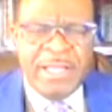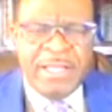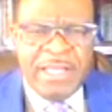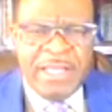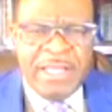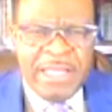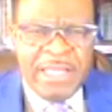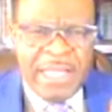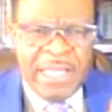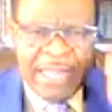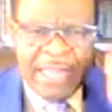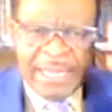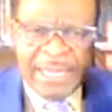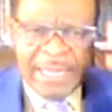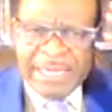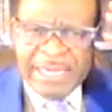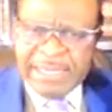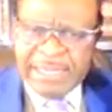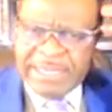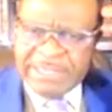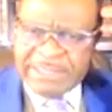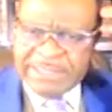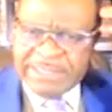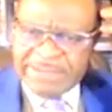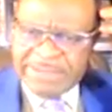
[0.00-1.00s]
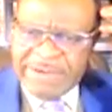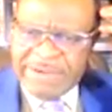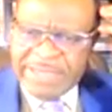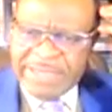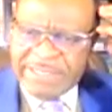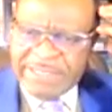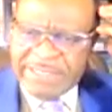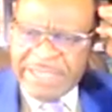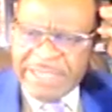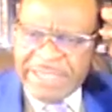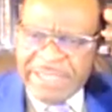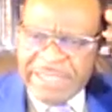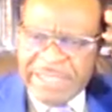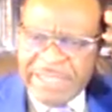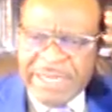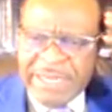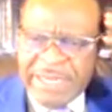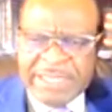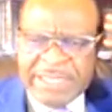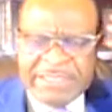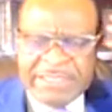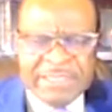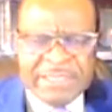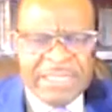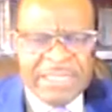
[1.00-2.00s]
And they scratch their head
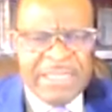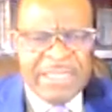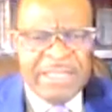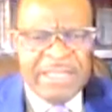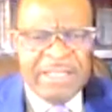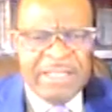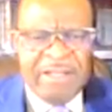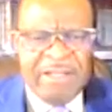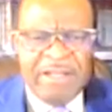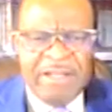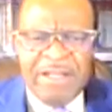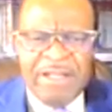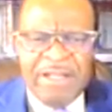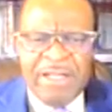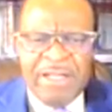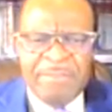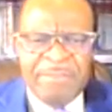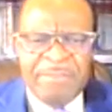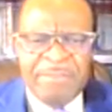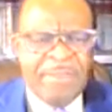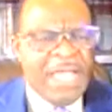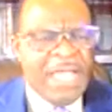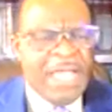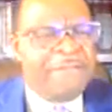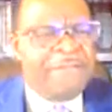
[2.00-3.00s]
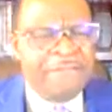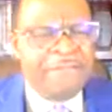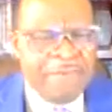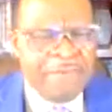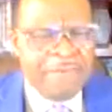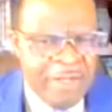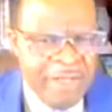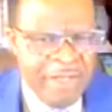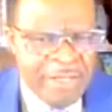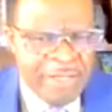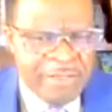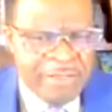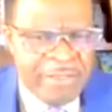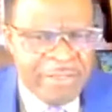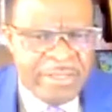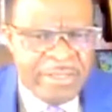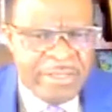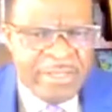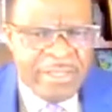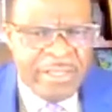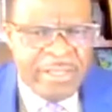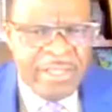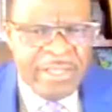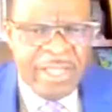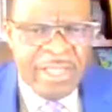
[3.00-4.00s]
and say, I forgot.
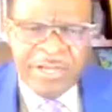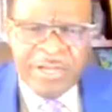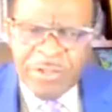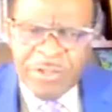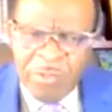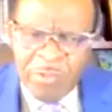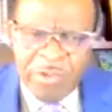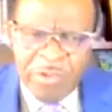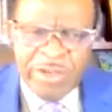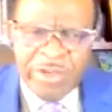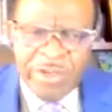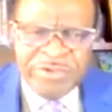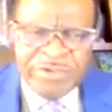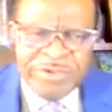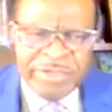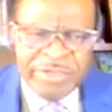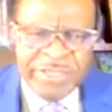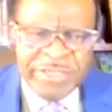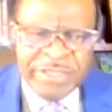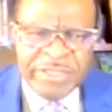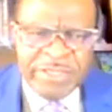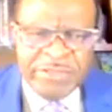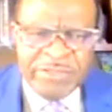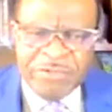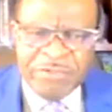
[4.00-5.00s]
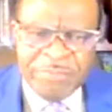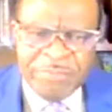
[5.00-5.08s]
And you're wondering, you've